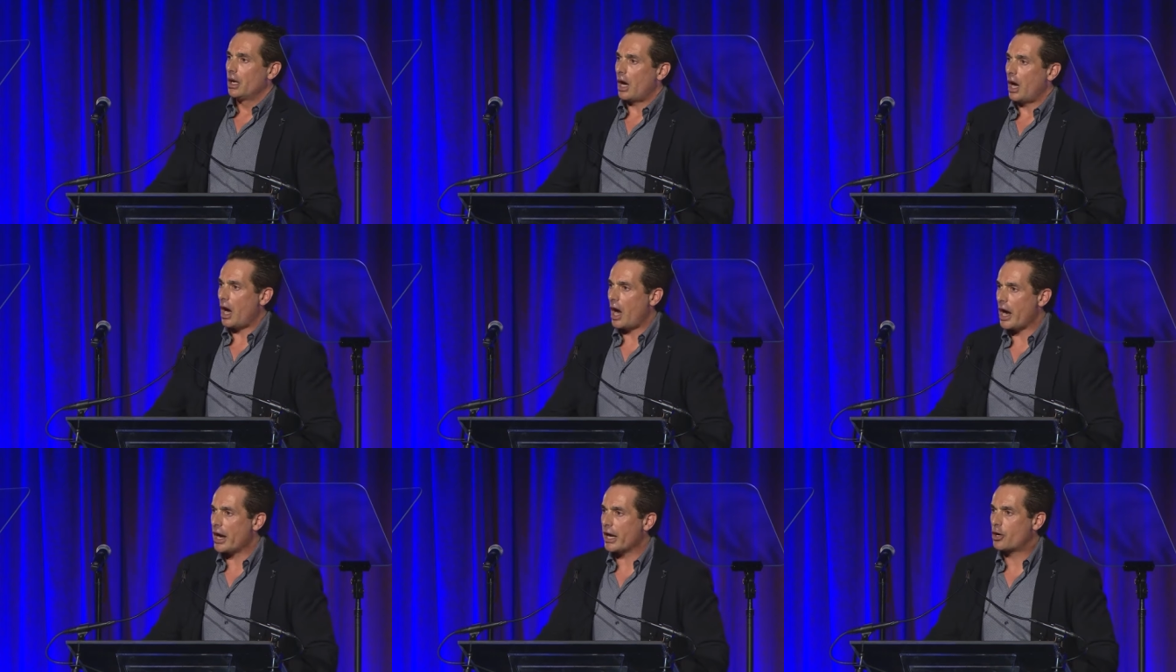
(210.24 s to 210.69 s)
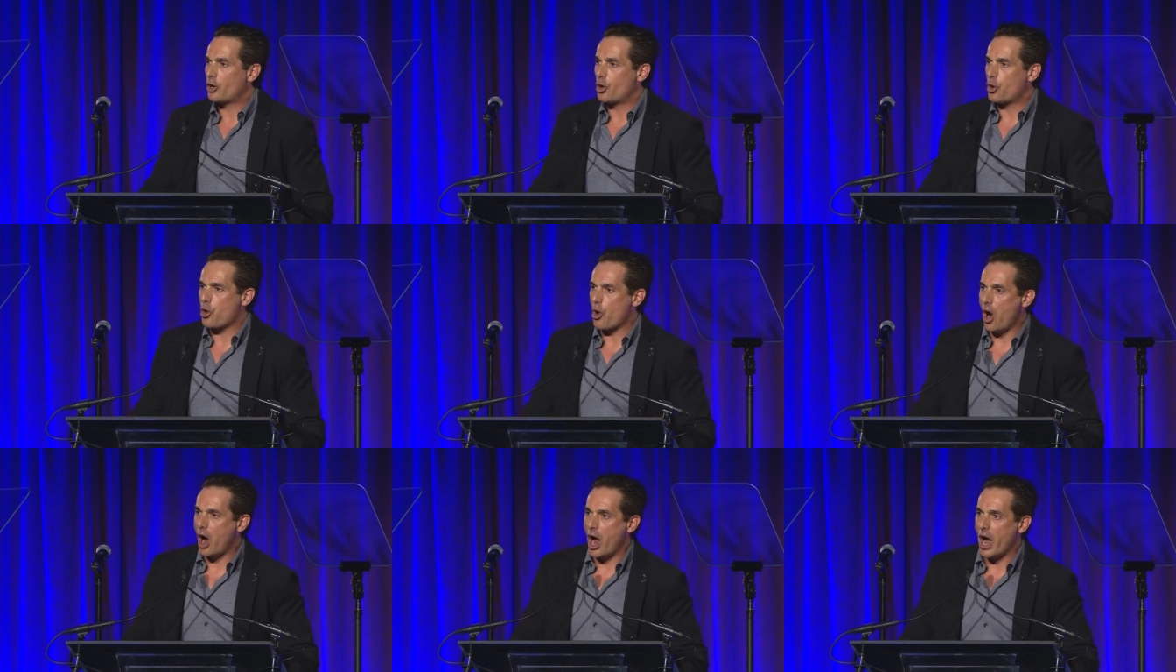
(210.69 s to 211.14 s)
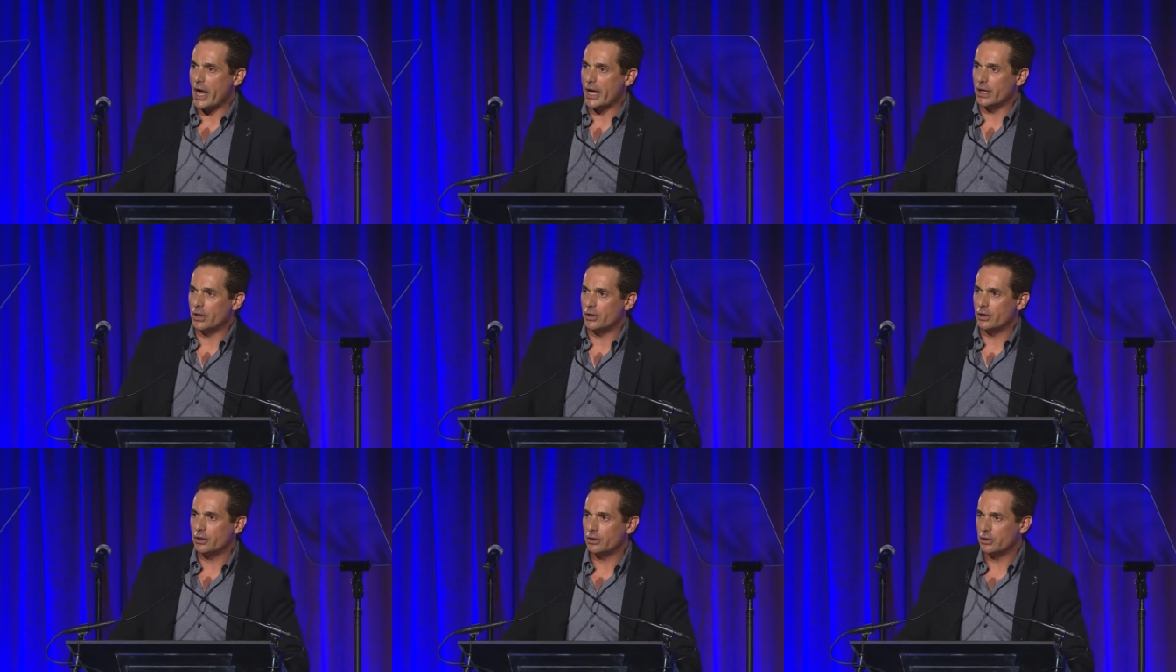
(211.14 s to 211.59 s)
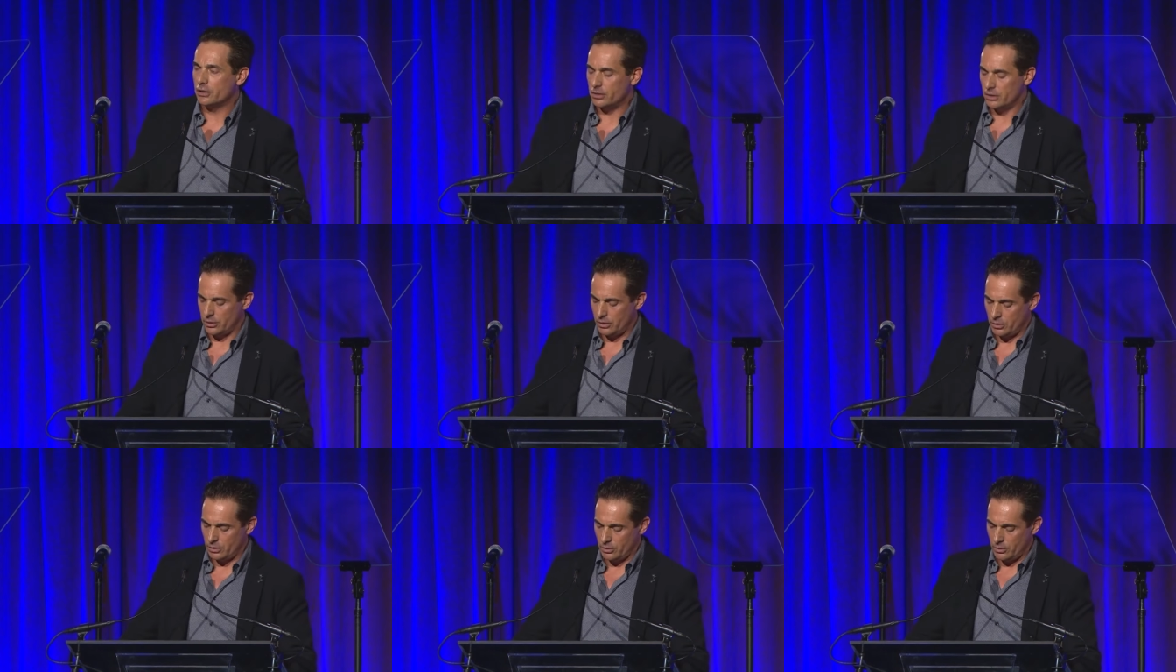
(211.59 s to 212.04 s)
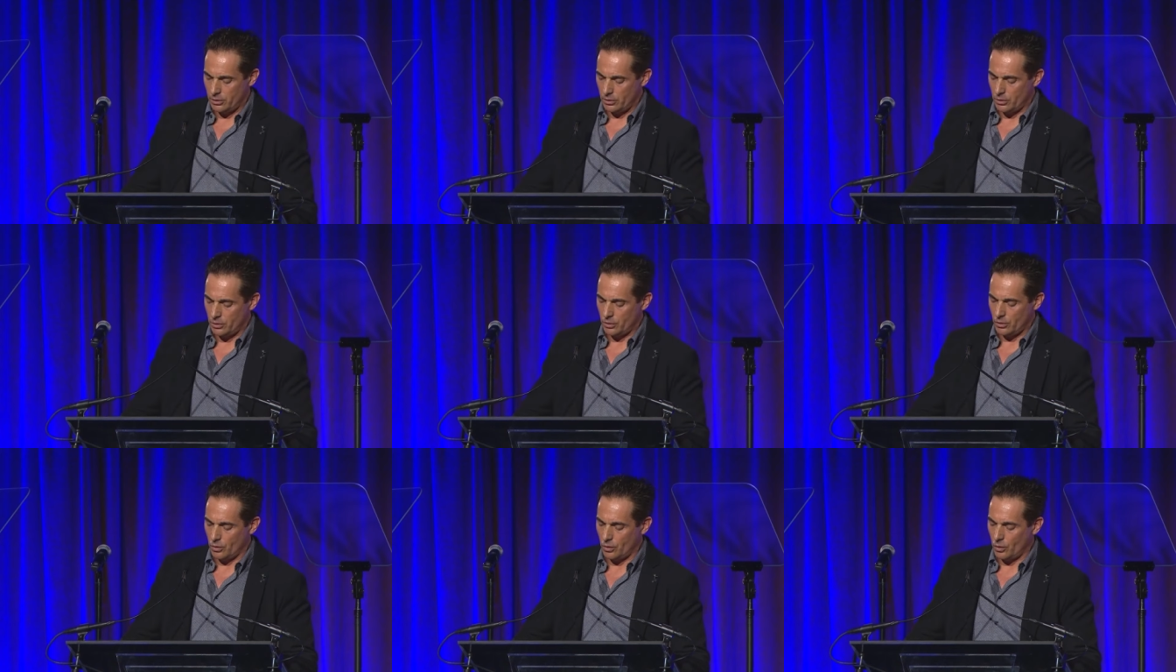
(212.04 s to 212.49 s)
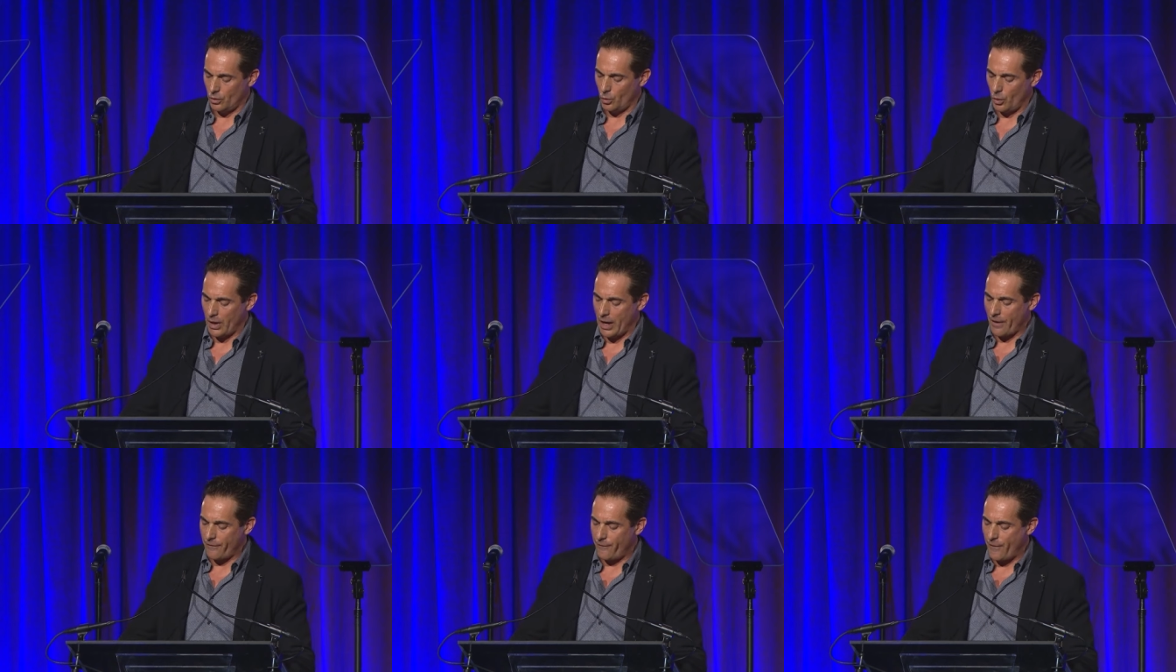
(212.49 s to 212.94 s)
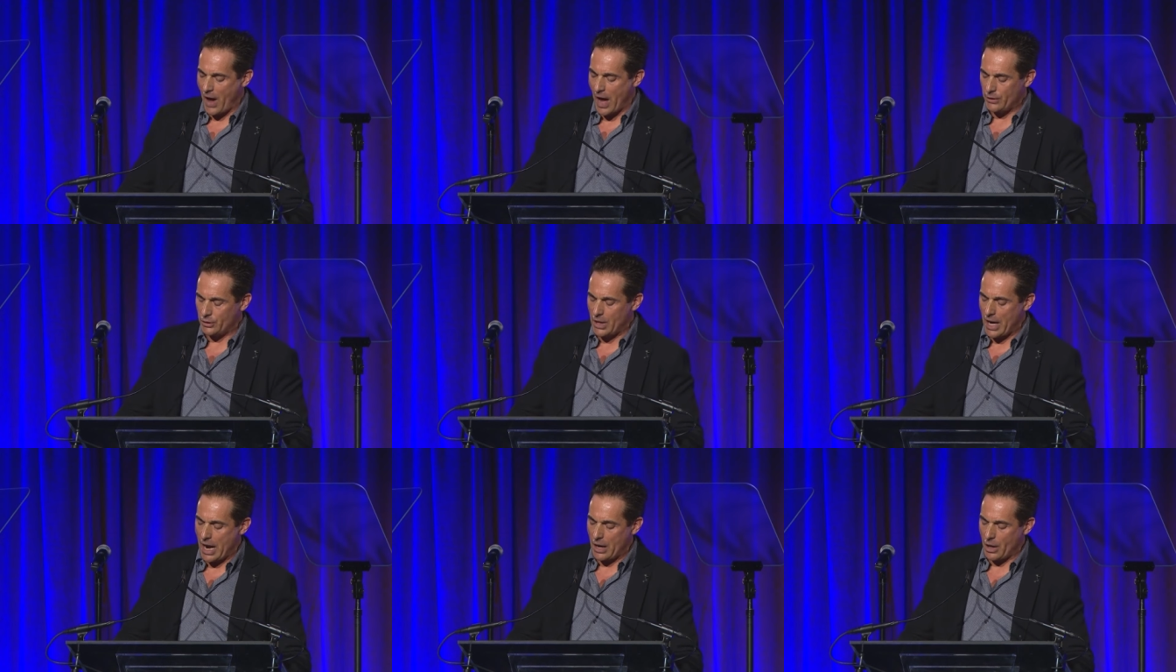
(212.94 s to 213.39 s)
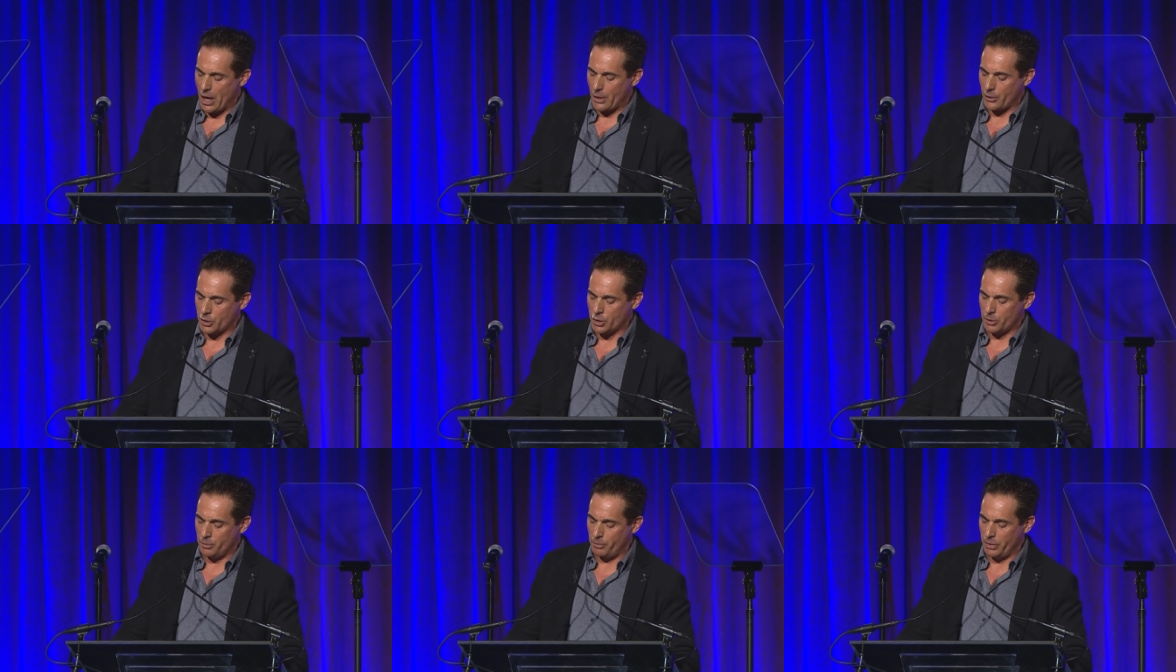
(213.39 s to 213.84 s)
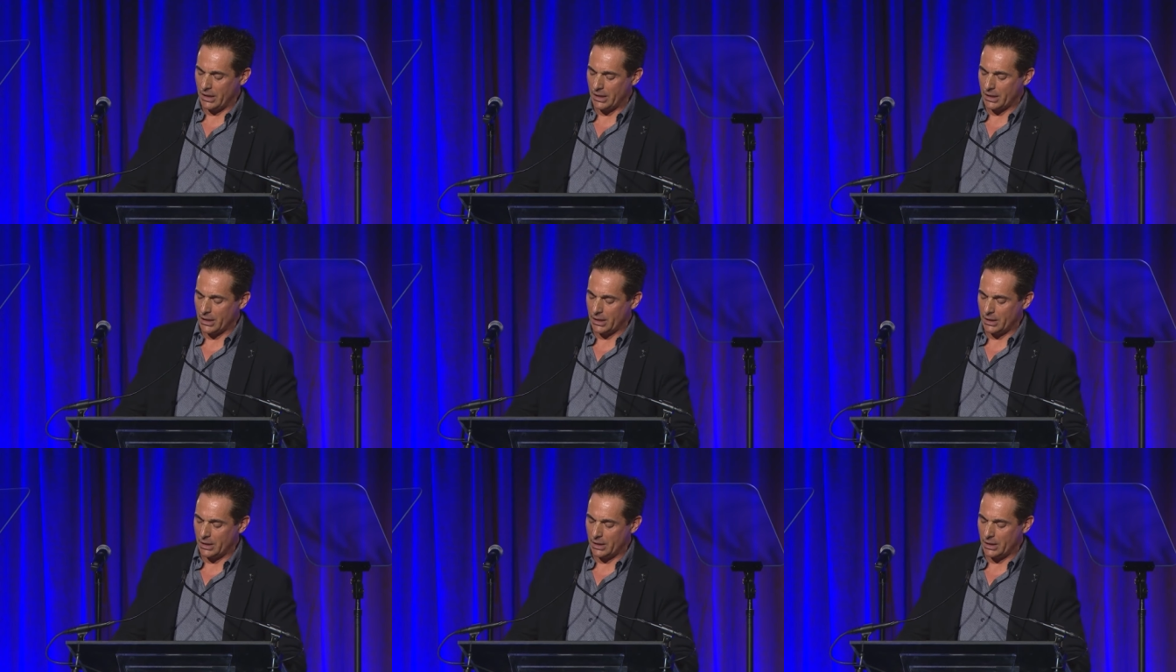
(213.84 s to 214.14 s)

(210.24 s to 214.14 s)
I cried when I found out I was being